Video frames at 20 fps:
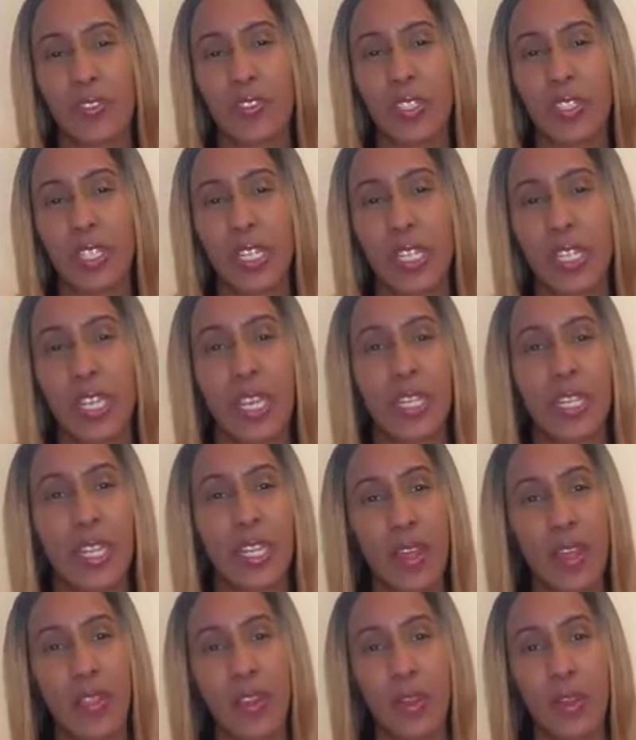Slee, and
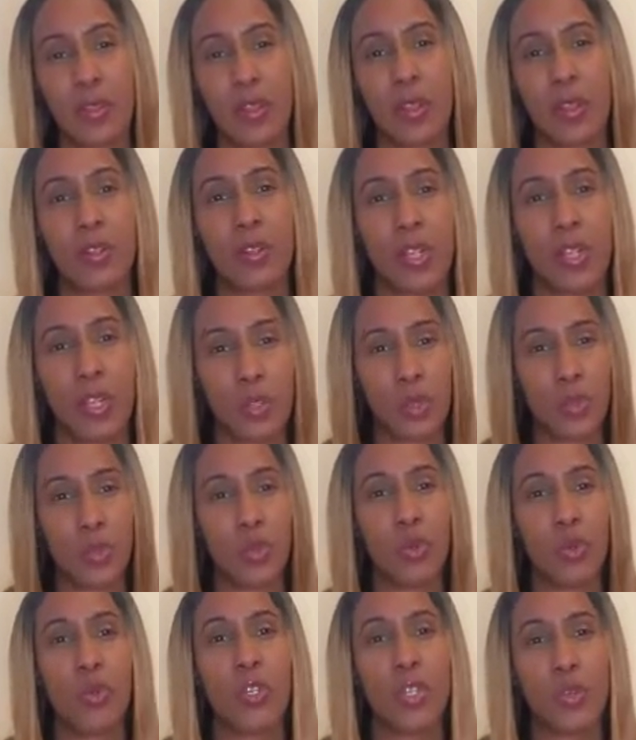the
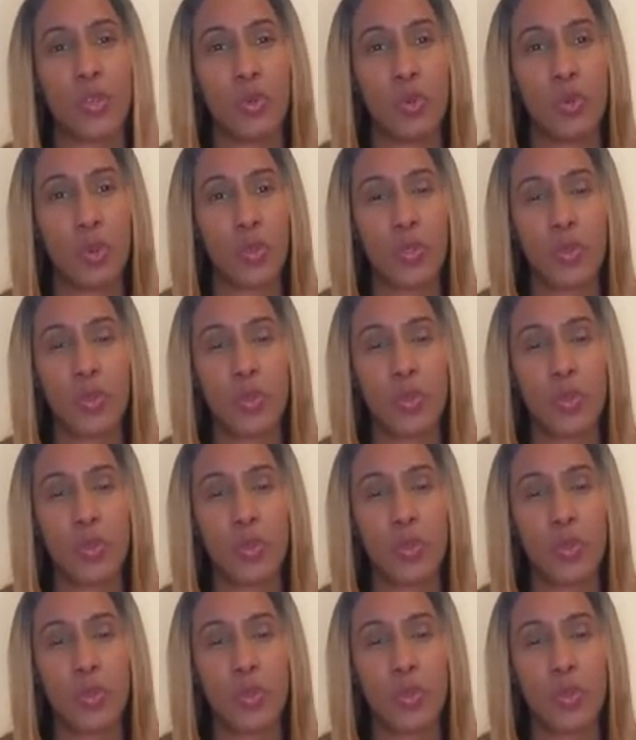two groups,